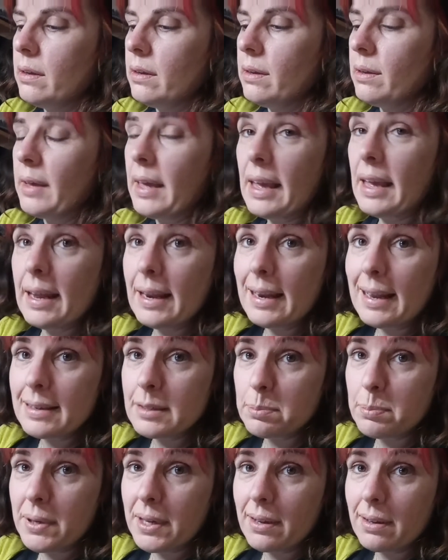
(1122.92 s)
Okay,
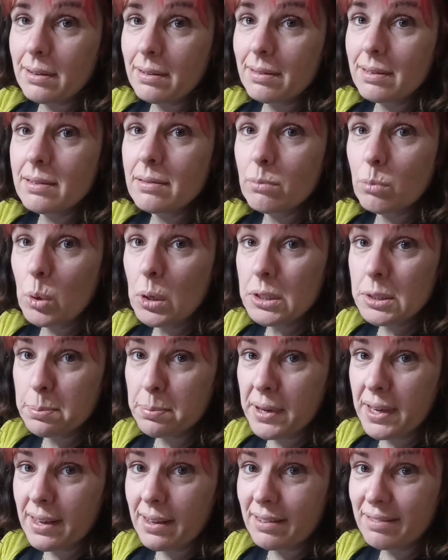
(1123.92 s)
last bit, worst
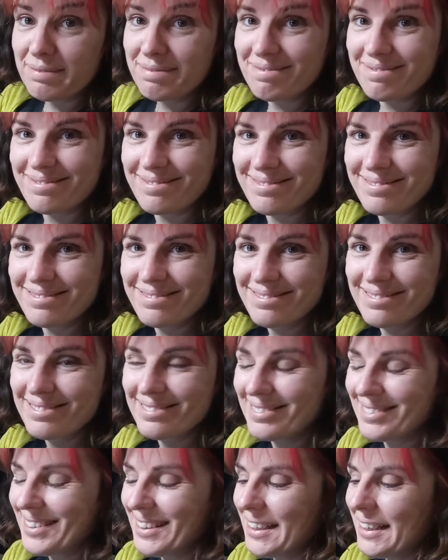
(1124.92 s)
bit.
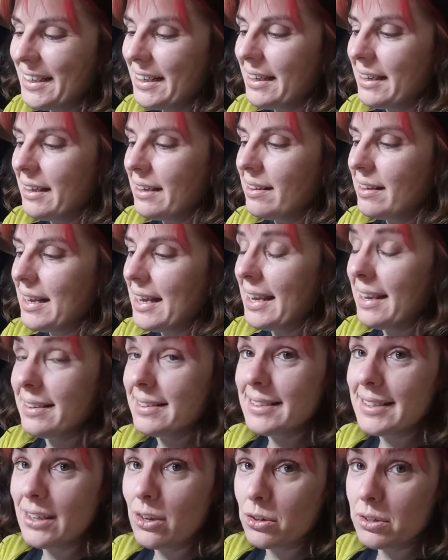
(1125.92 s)

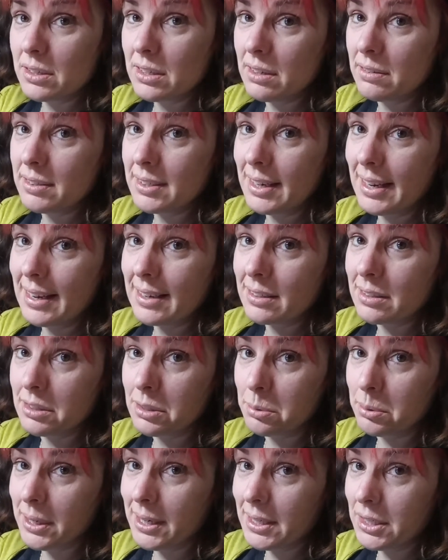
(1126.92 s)
It's the Octave Selector
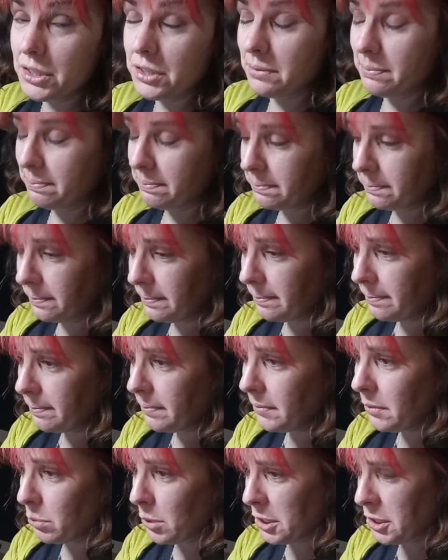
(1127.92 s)
switch,
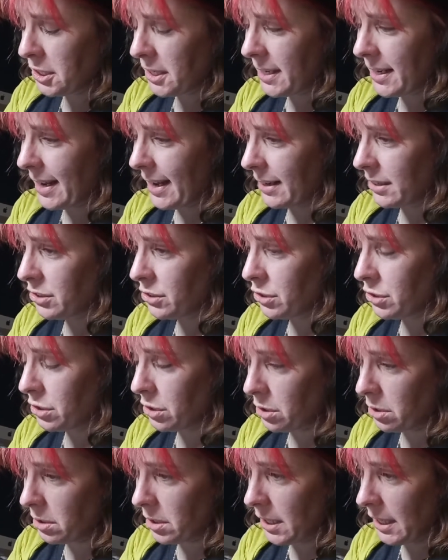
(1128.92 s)
which connects
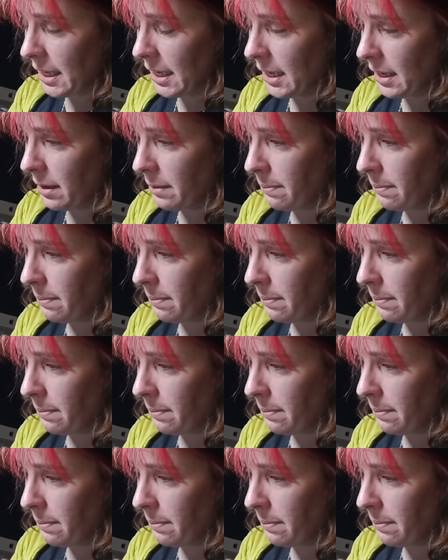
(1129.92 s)
to the